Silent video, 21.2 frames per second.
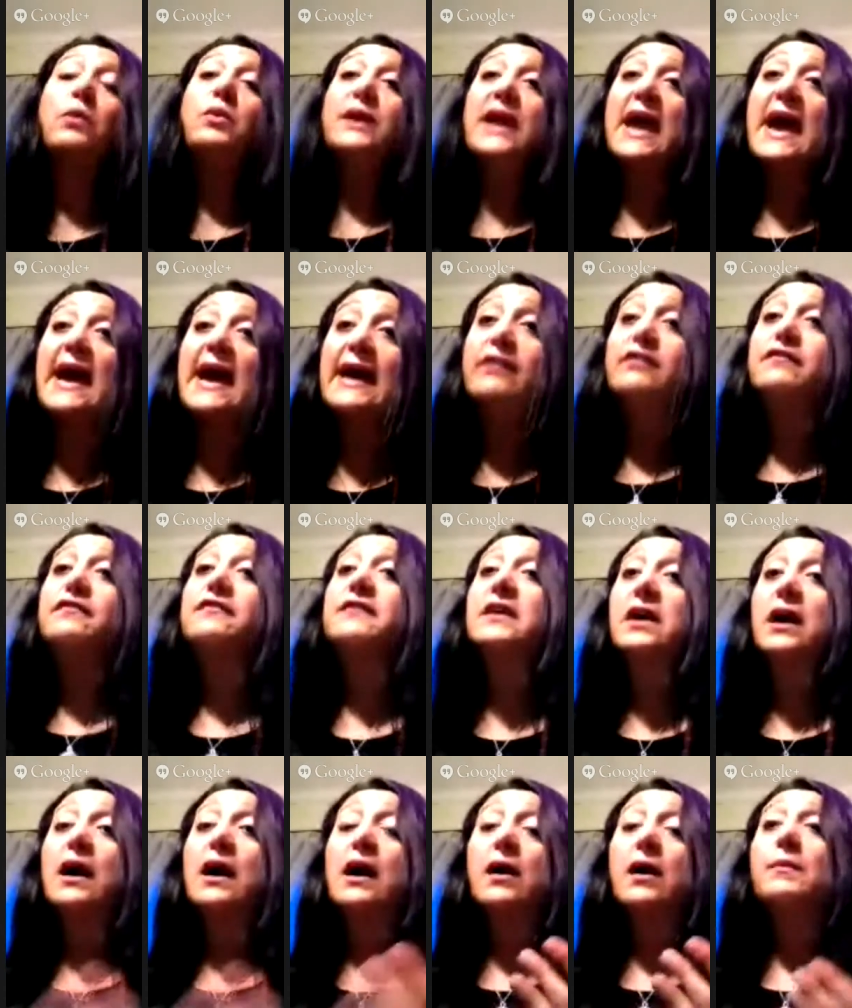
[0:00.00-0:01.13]
have,
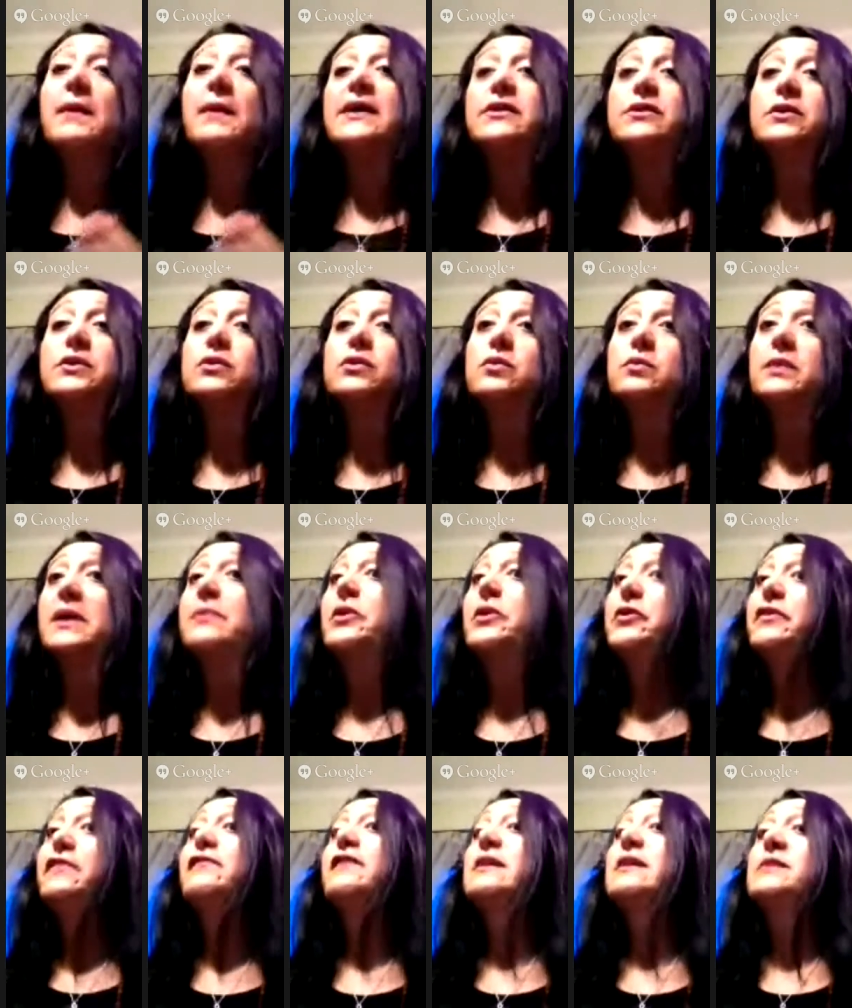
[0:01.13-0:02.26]
I do my
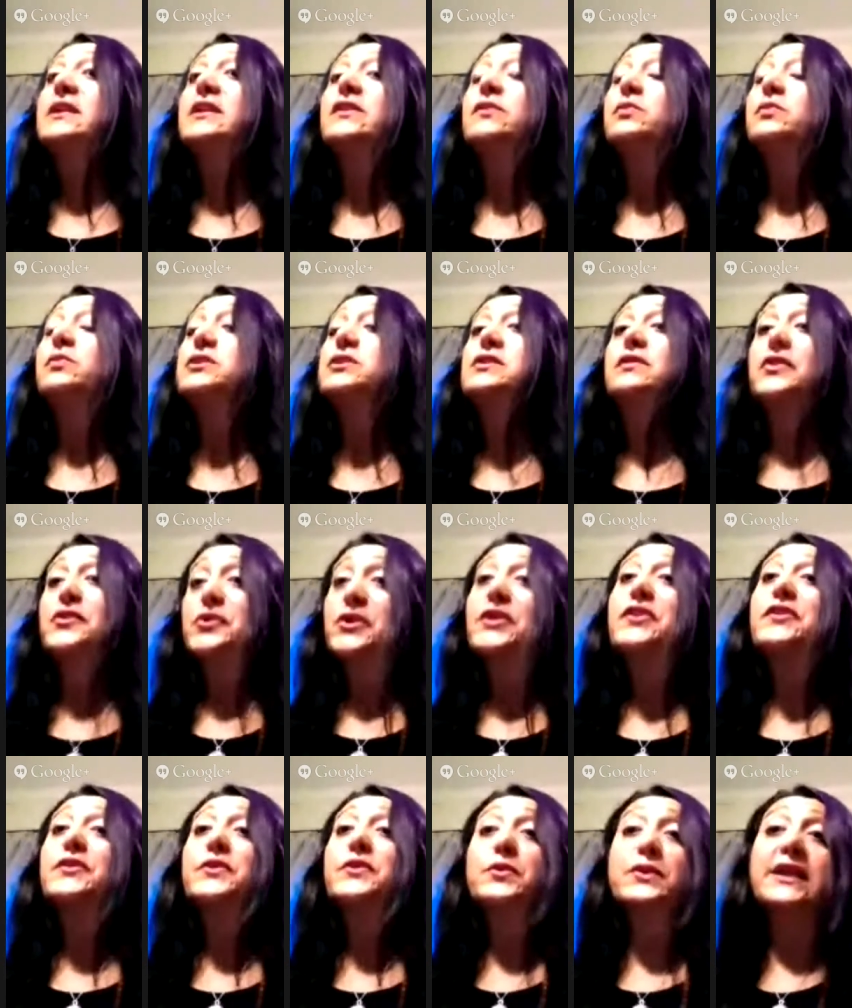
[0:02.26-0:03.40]
most famous, which is a
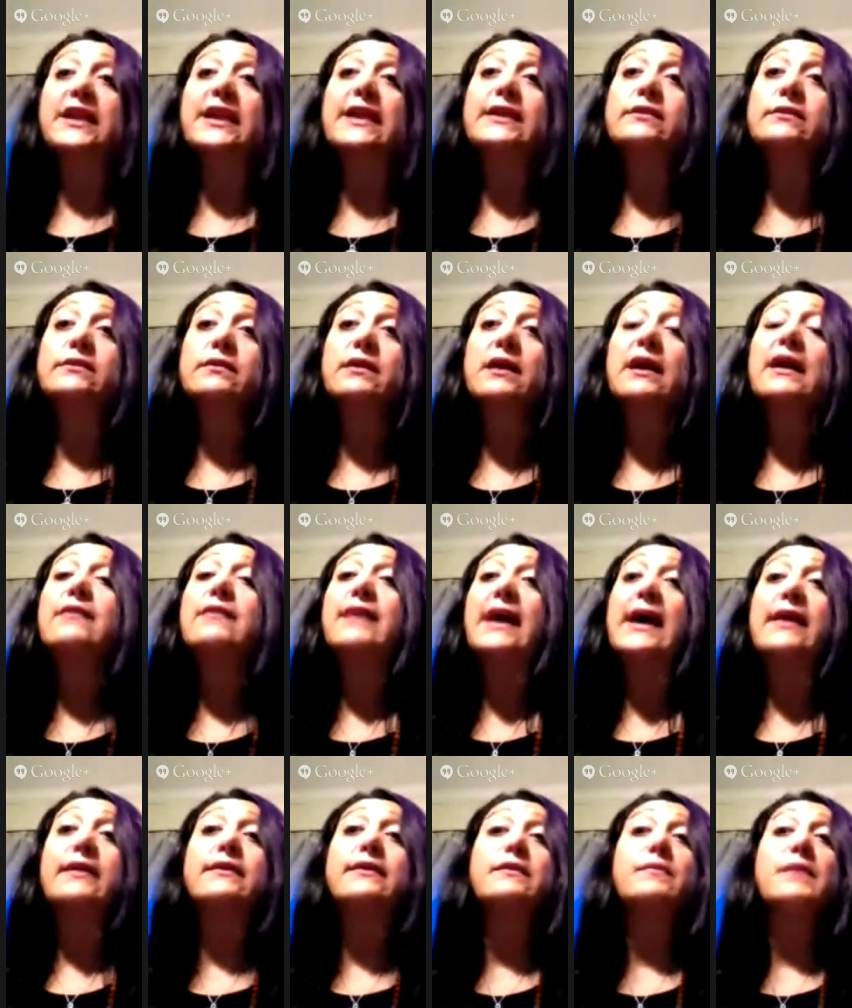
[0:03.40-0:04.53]
crystal reading, and
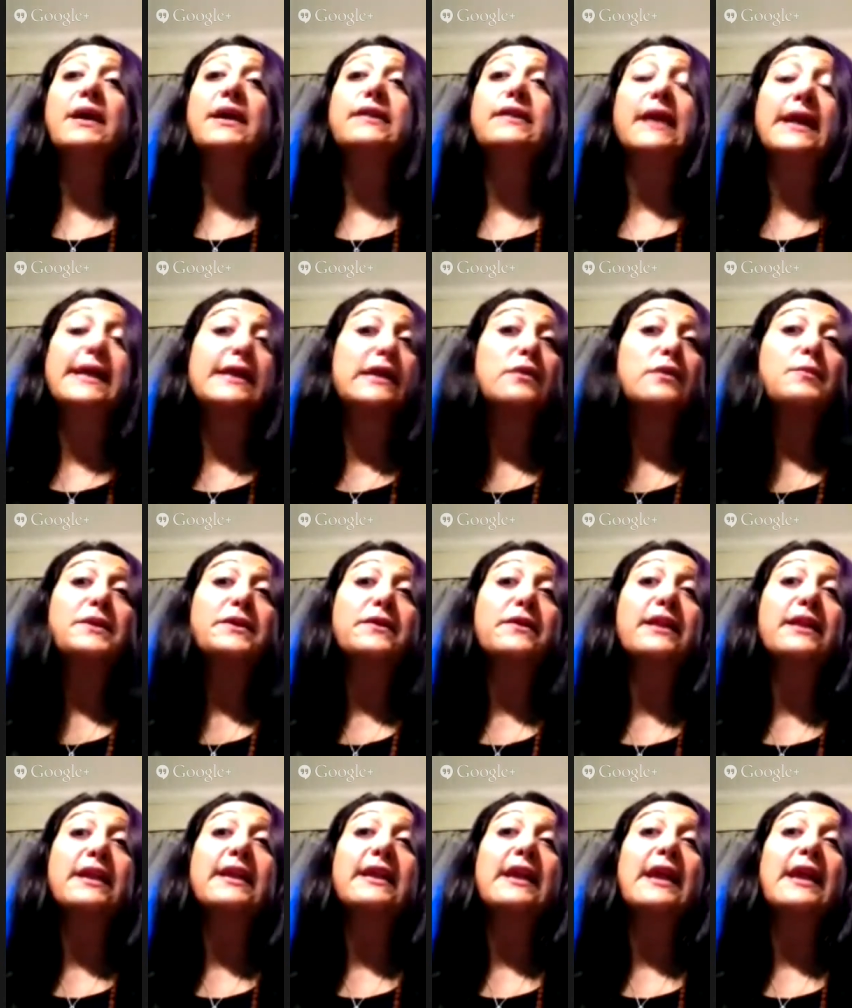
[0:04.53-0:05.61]
that is my psychic ability,